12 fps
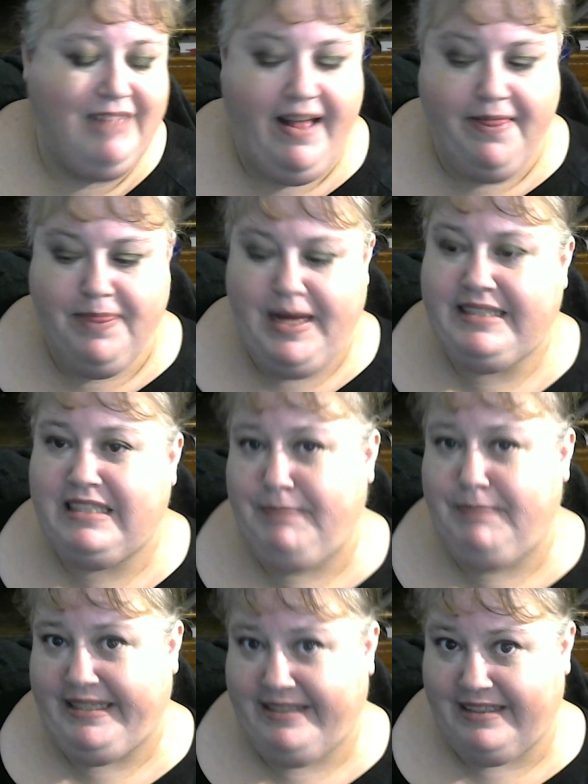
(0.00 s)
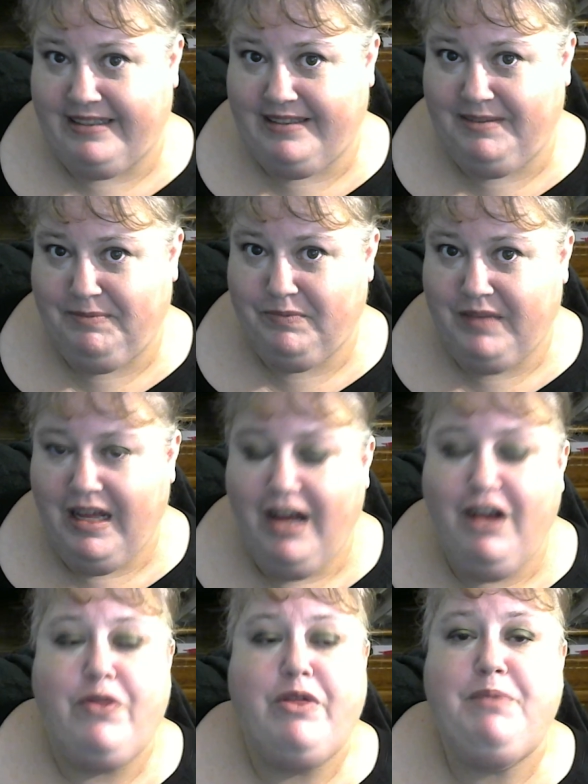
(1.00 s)
That's the basics.
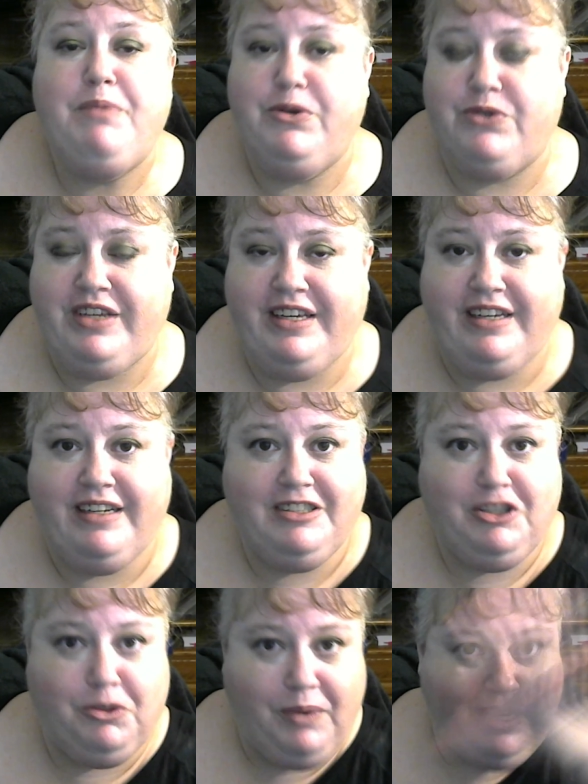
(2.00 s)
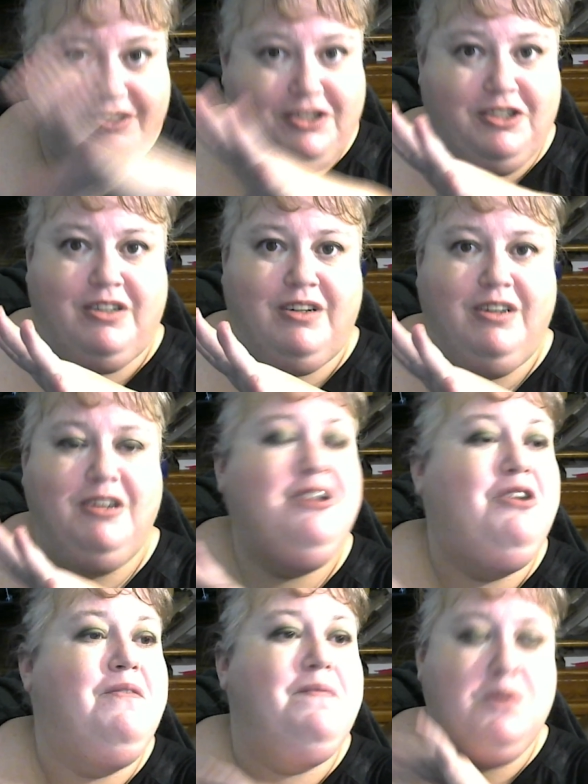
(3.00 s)
The music director
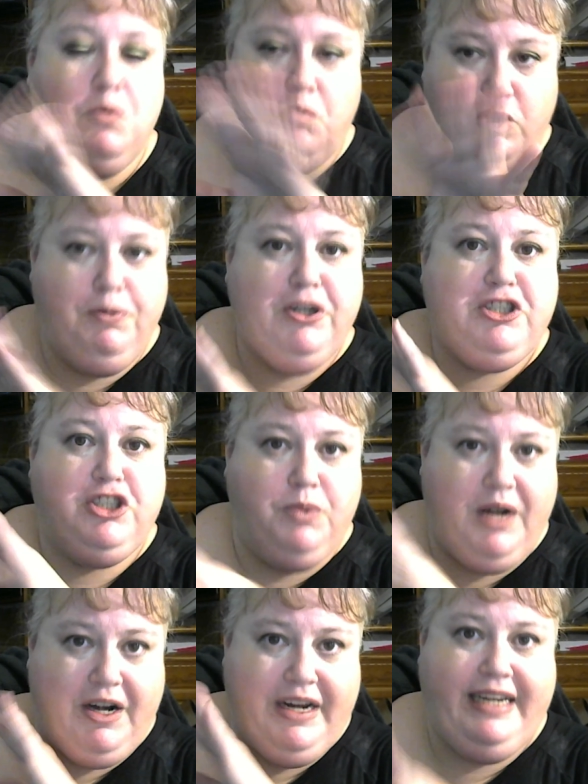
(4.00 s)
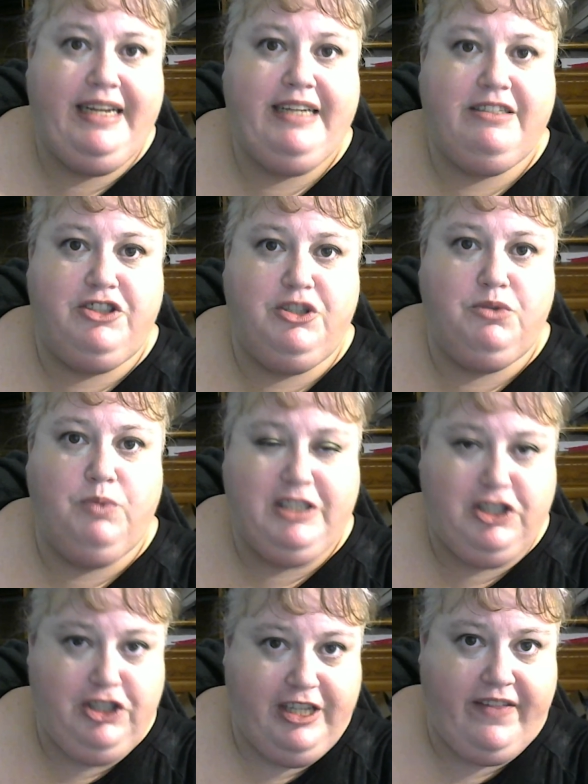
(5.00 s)
will put you where he needs you
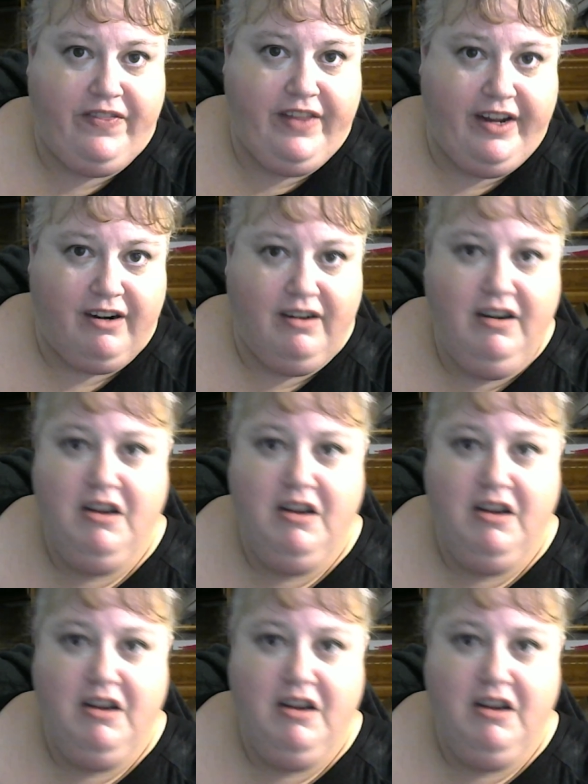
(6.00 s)
once you get there,